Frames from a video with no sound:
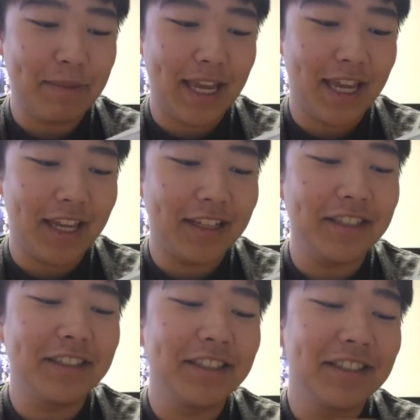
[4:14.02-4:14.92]

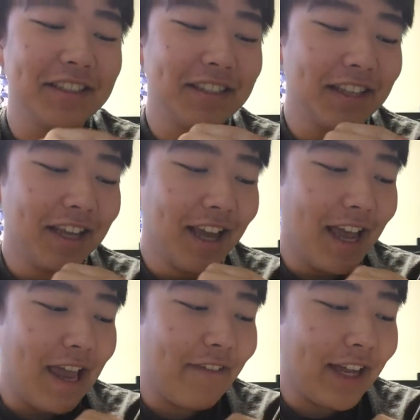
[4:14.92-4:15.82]
man
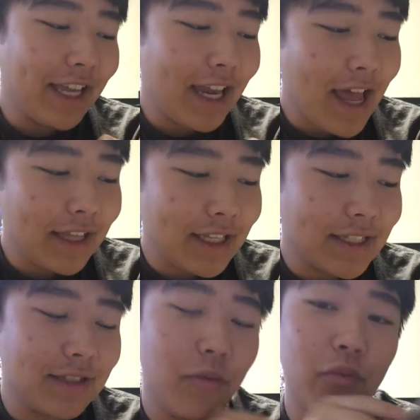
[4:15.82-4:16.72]
if I get at least